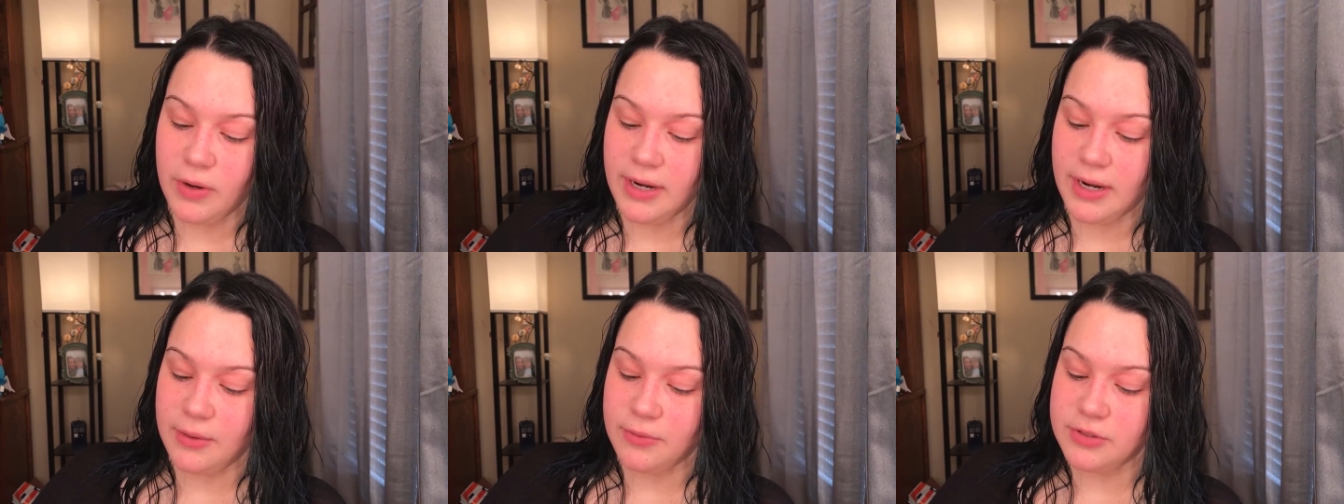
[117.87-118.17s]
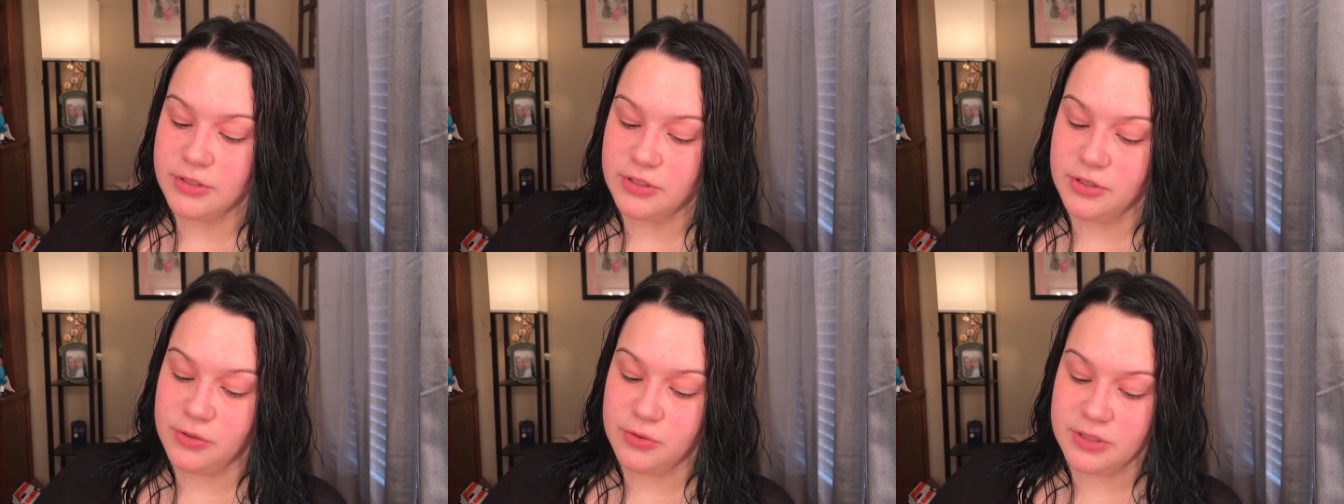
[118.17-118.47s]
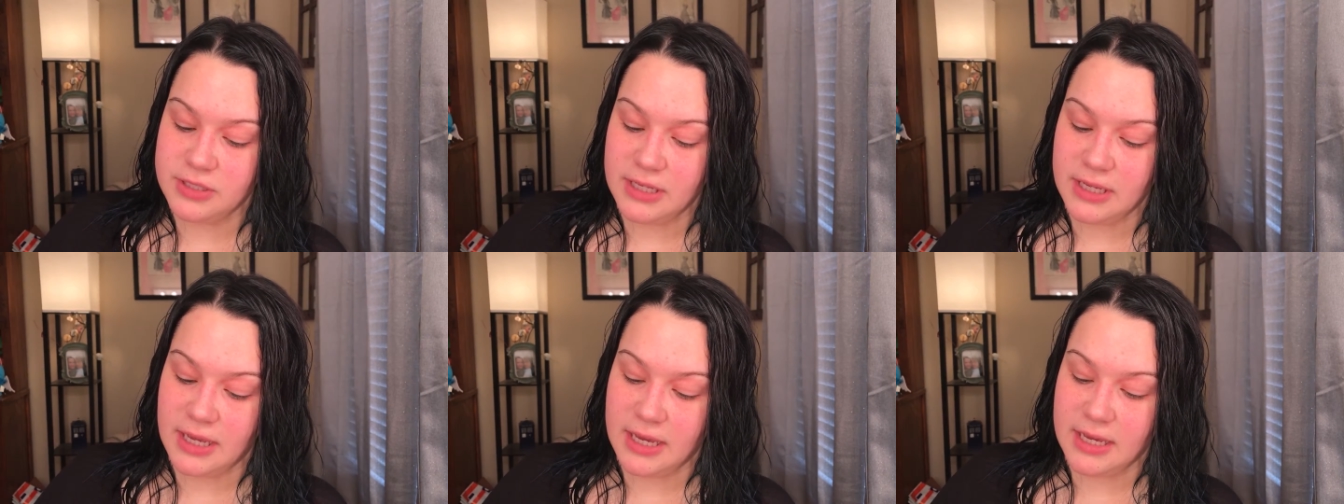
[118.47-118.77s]
when I was
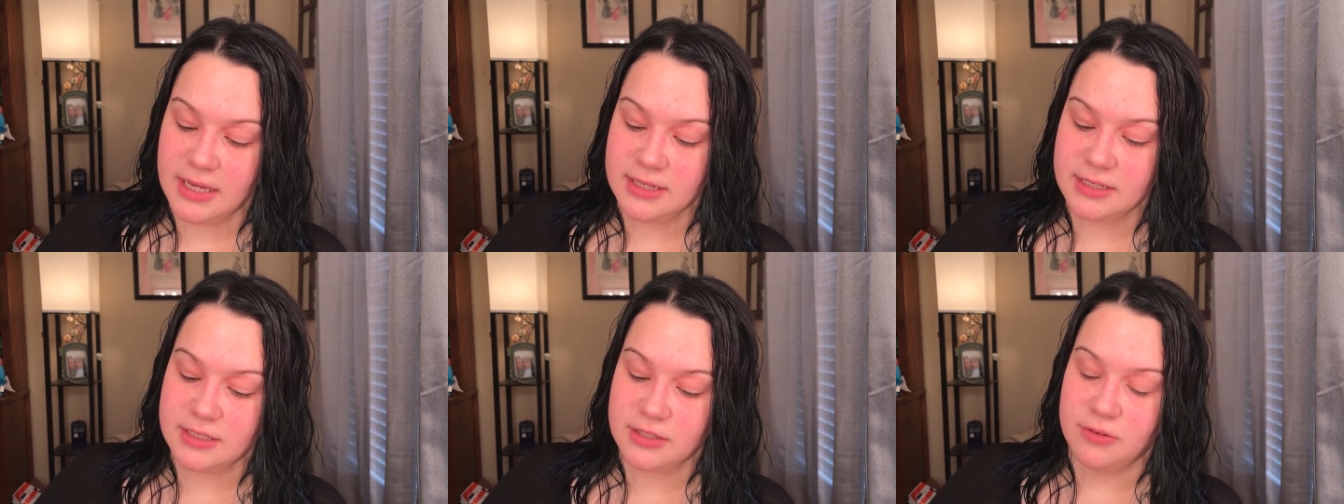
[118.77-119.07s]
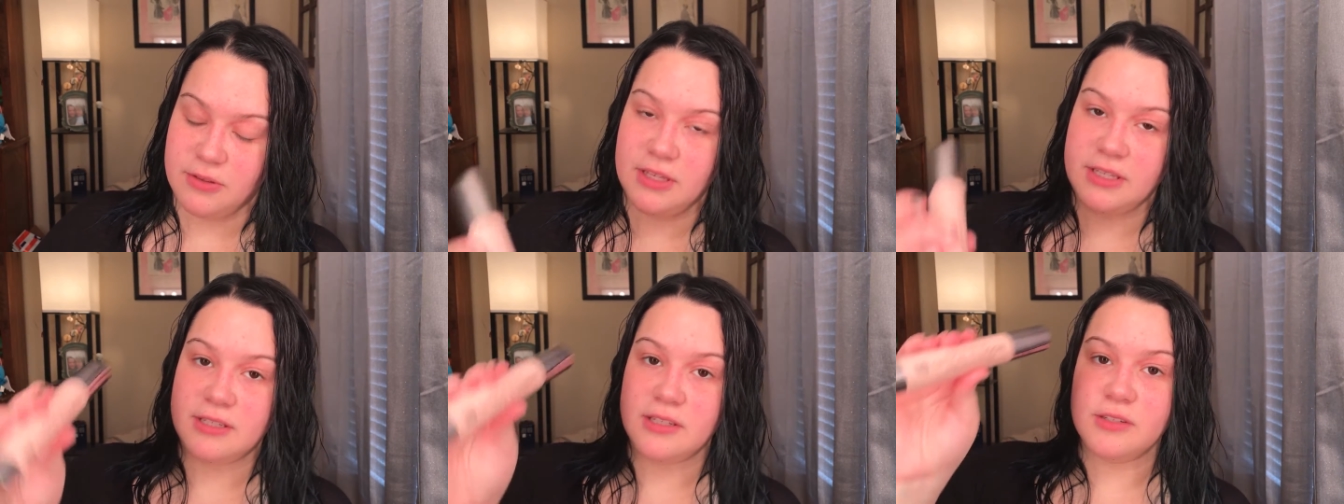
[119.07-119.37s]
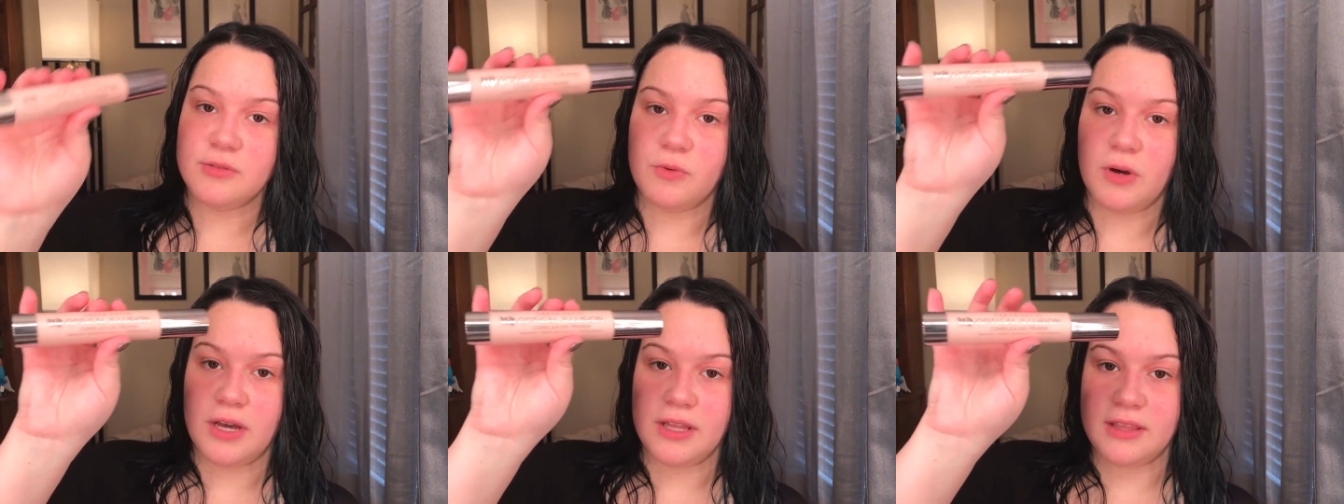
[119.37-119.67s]
using it. So
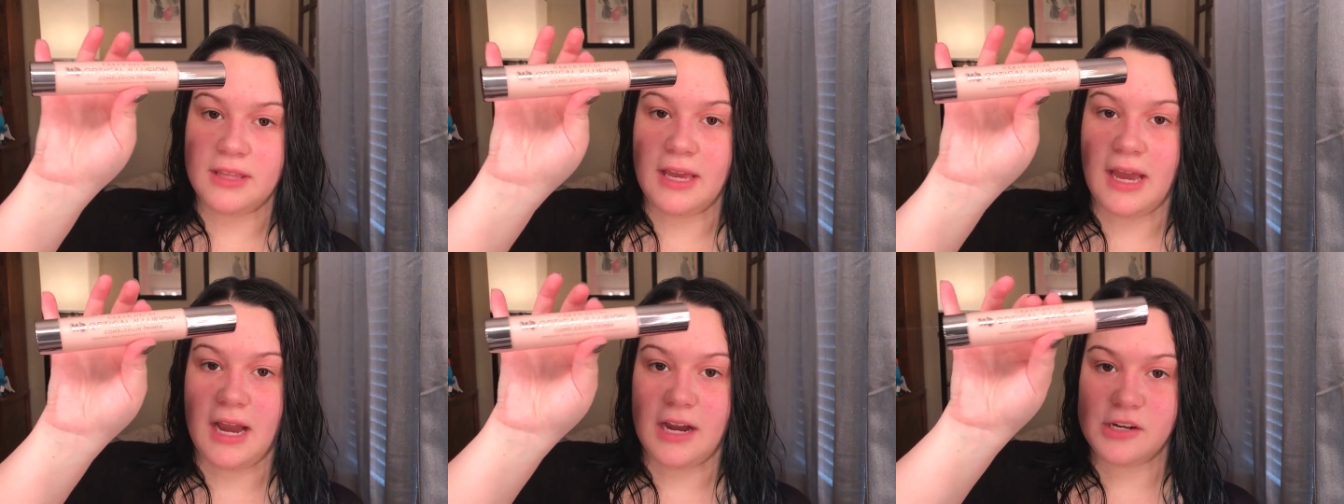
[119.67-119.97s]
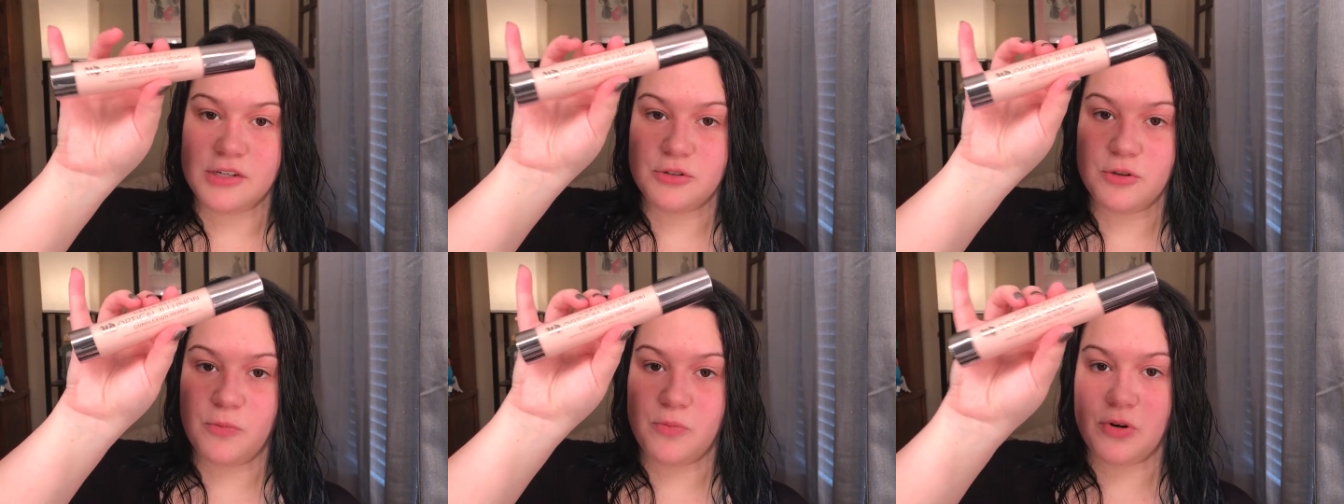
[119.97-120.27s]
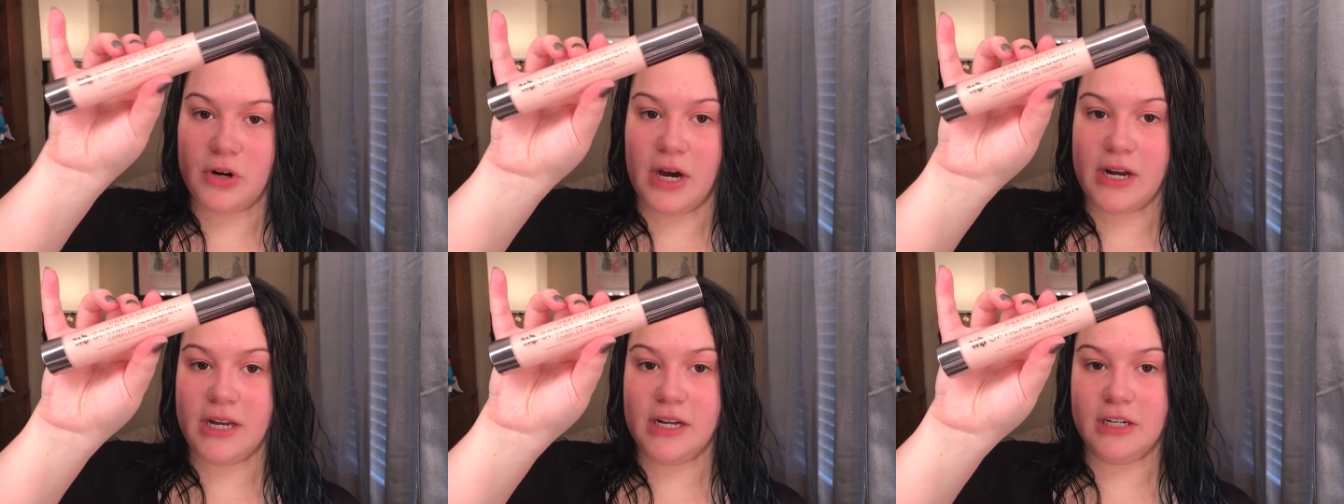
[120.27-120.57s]
this is what the actual
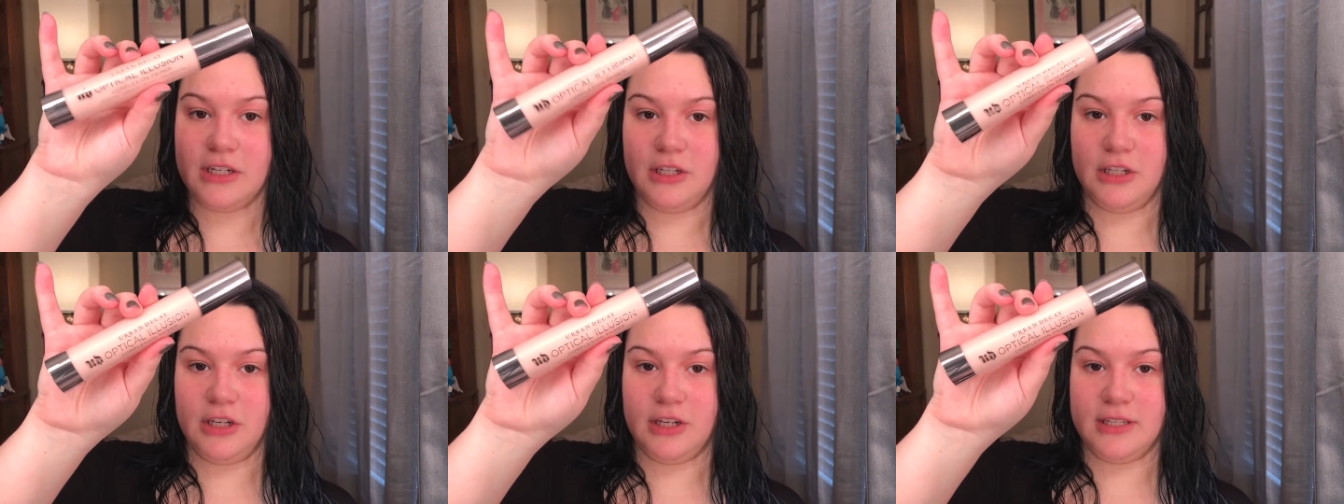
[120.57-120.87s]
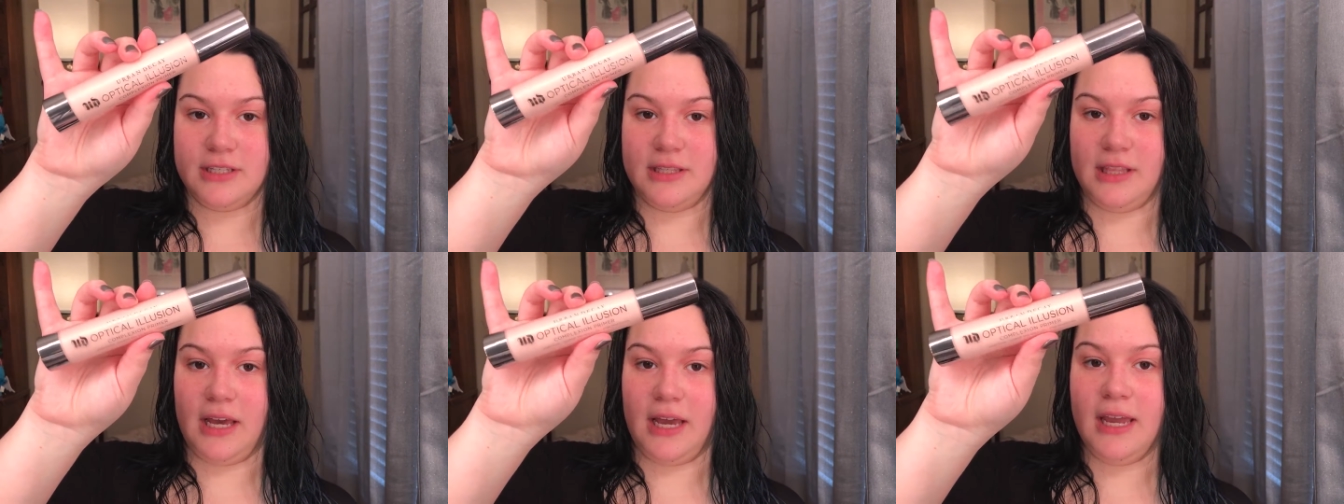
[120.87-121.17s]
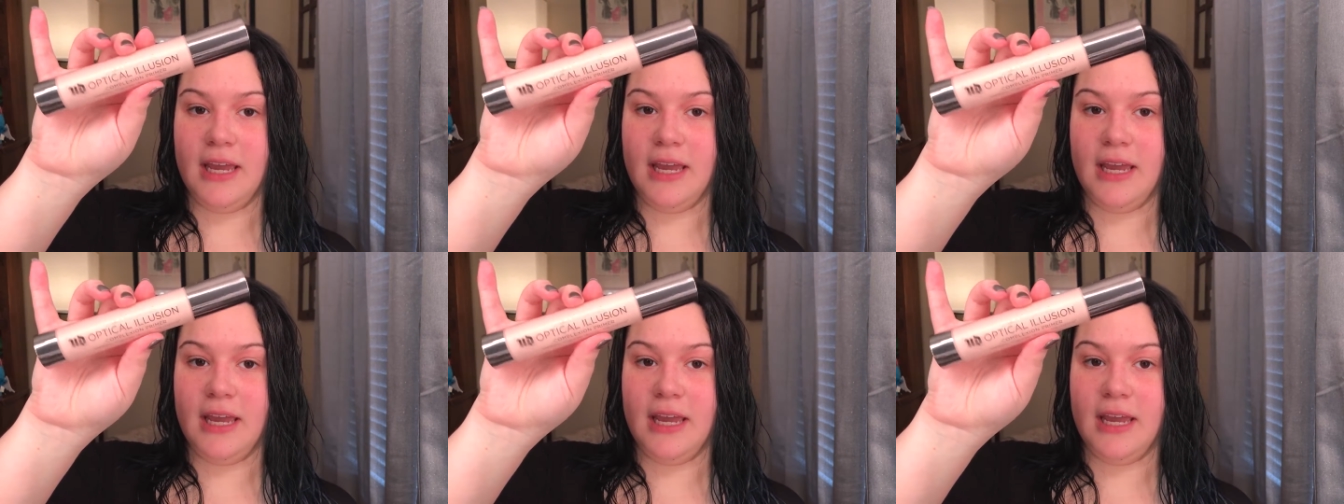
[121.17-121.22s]
product looks